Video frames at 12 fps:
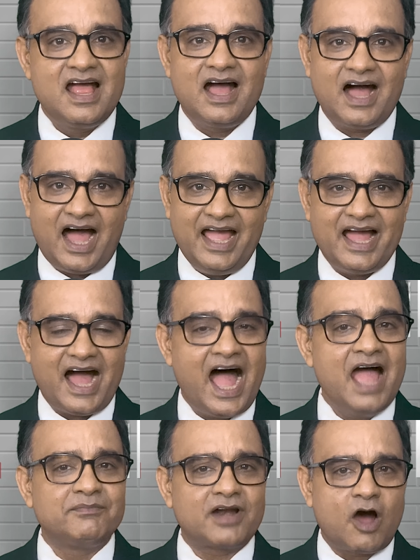Hi,
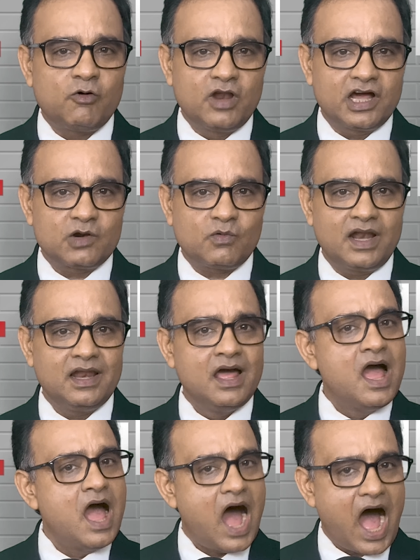I am Rahul Agarwal.
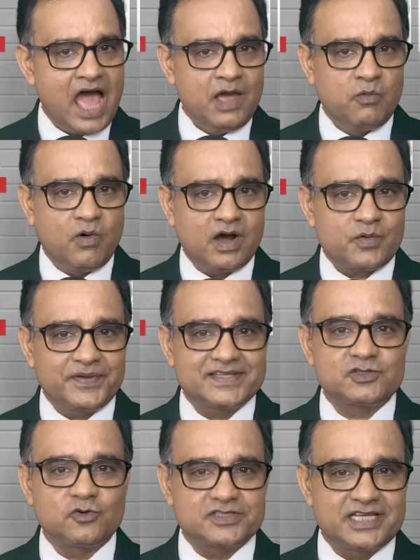I work with
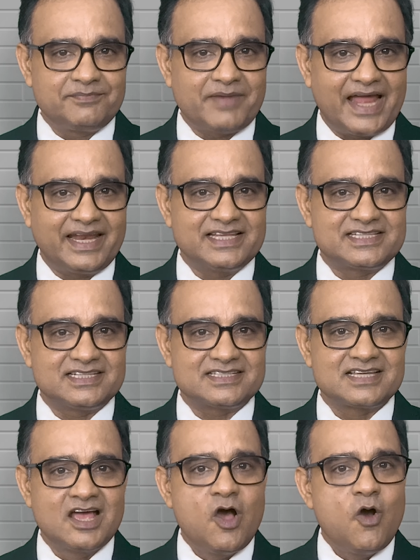sourcing
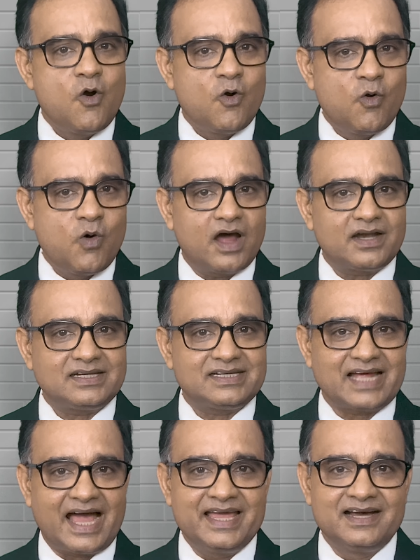managers who are
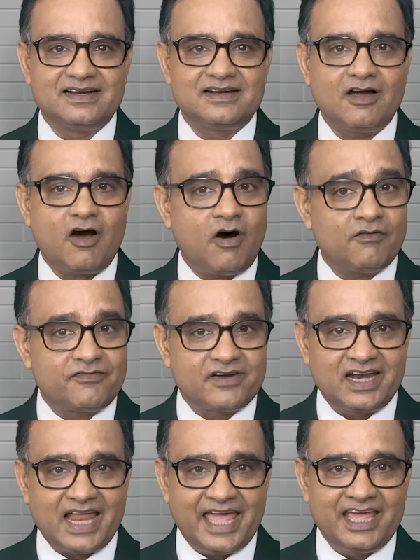tired of
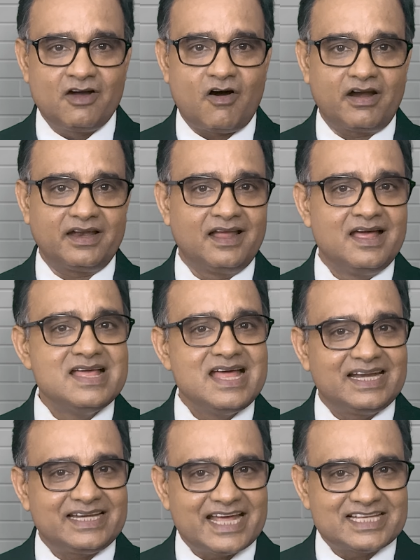relying on
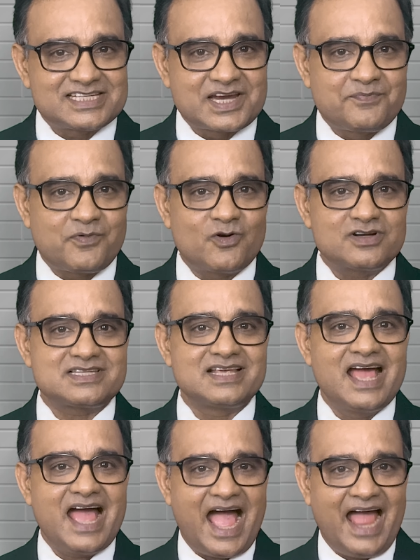test reports
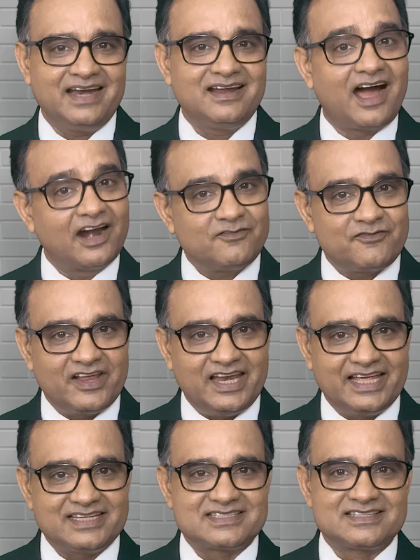and gut
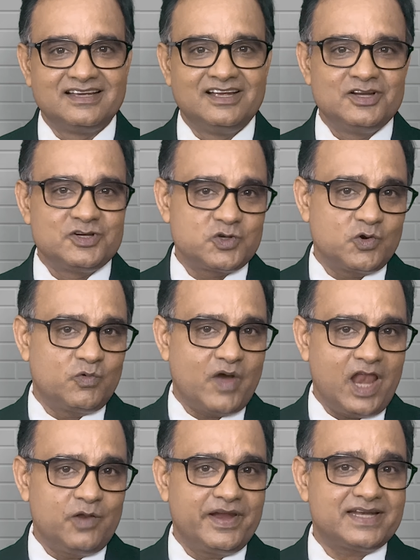feelings to
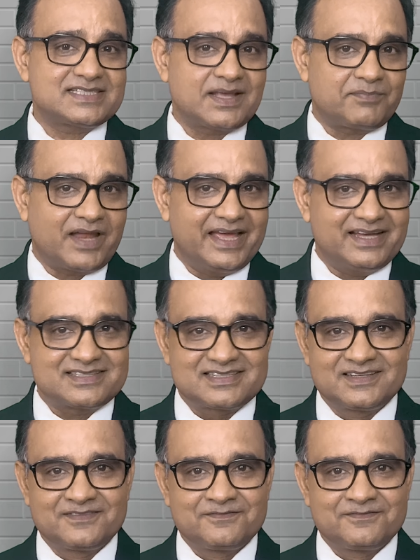evaluate suppliers.